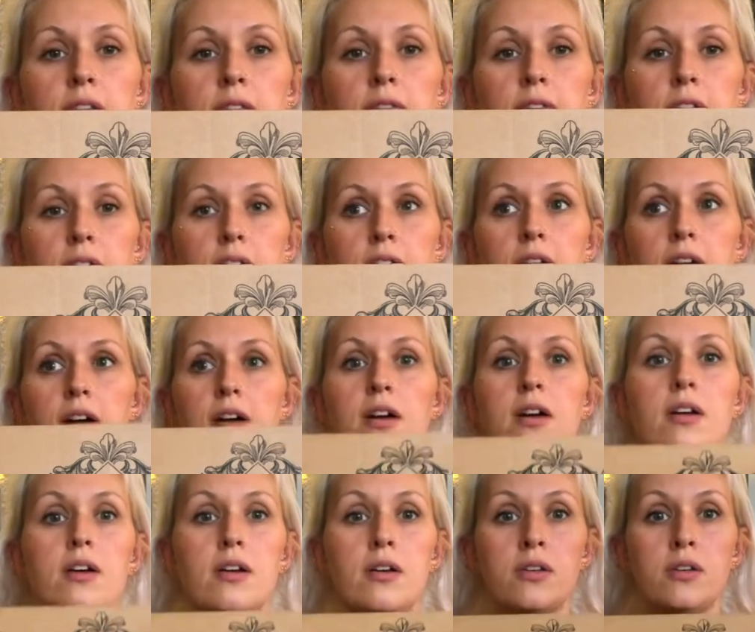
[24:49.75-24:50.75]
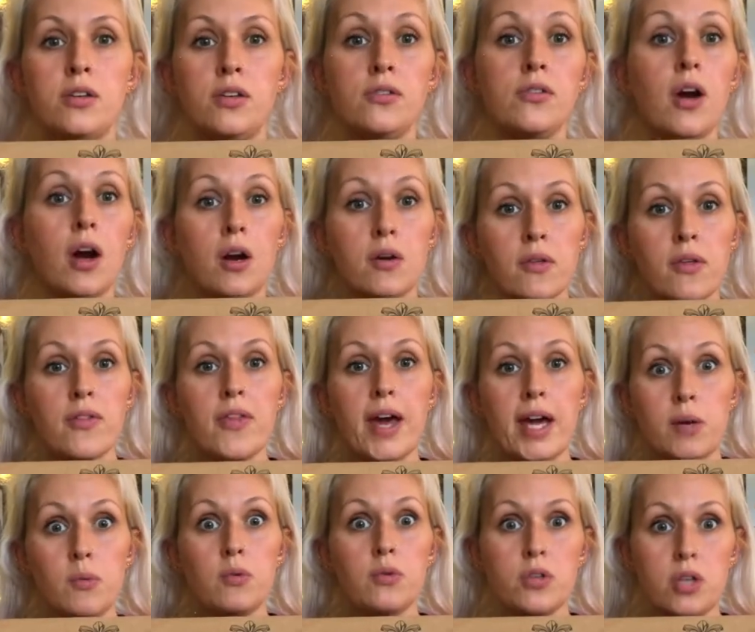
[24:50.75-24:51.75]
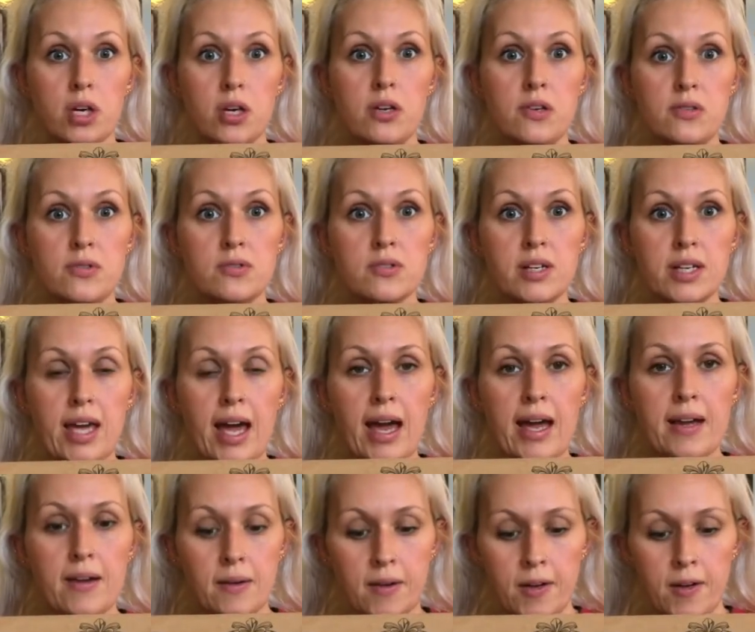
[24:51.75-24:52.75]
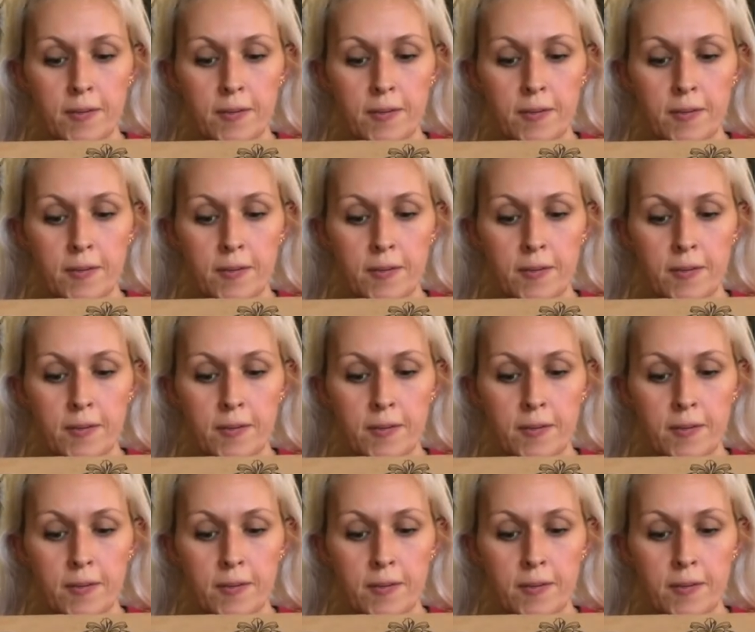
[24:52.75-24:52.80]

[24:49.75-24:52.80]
that you know that they will use, okay?